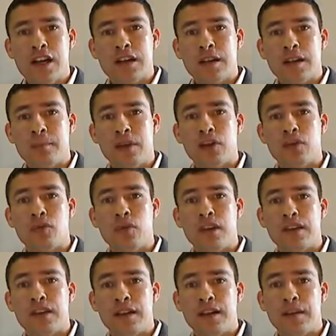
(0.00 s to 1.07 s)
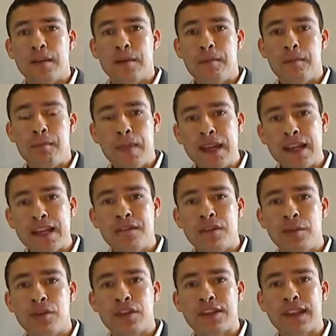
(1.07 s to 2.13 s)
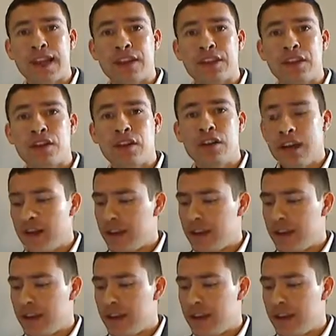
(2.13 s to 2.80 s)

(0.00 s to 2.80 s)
Compared with many of the books out there,